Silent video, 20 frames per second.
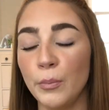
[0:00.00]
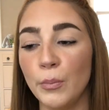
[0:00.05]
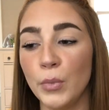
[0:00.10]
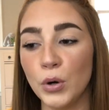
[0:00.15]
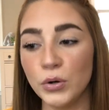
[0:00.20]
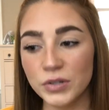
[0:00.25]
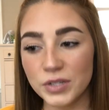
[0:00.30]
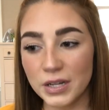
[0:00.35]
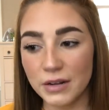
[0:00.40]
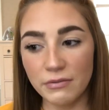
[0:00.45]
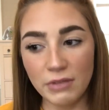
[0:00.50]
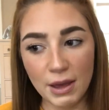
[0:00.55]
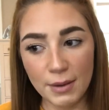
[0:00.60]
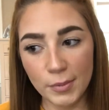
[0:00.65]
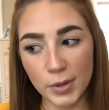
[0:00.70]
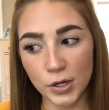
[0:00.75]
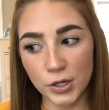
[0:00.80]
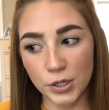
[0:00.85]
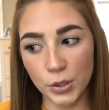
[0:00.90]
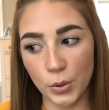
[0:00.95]
Most of
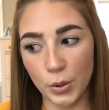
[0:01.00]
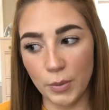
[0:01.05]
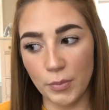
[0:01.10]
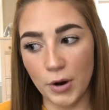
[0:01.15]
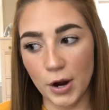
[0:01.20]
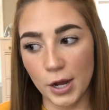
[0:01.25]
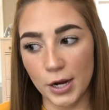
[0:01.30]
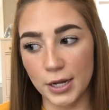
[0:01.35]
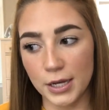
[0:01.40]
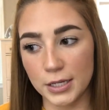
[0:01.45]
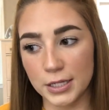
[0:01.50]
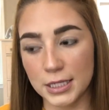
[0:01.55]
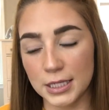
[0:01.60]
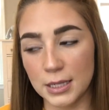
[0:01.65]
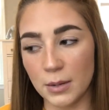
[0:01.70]
them are newer products.